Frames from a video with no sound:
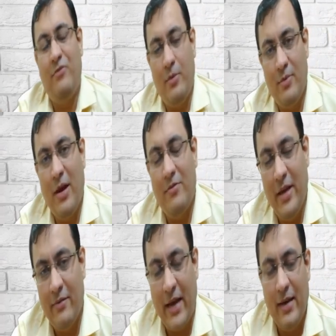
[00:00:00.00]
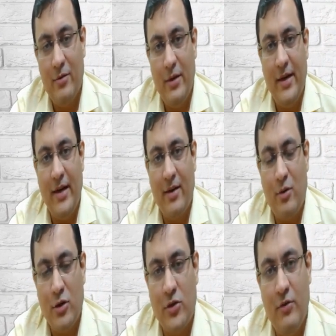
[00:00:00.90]
formula, we have calculated
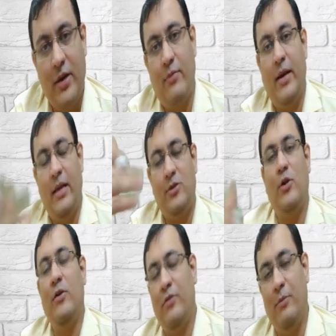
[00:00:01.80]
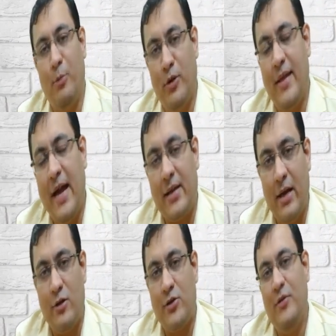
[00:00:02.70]
cost of equity. So if we put that
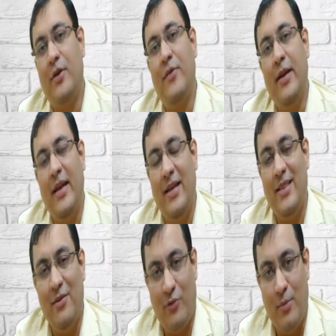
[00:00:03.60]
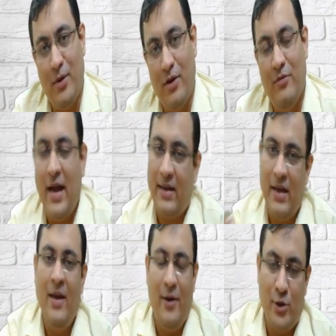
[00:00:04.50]
cost of equity in the formula WACC,
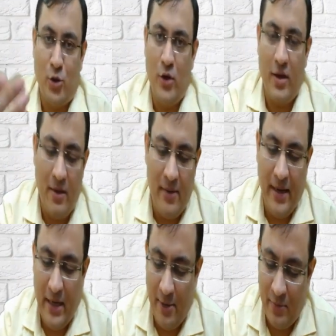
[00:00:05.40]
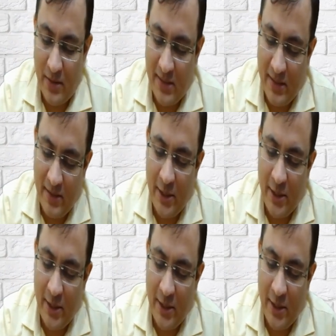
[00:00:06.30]
it should come 18%.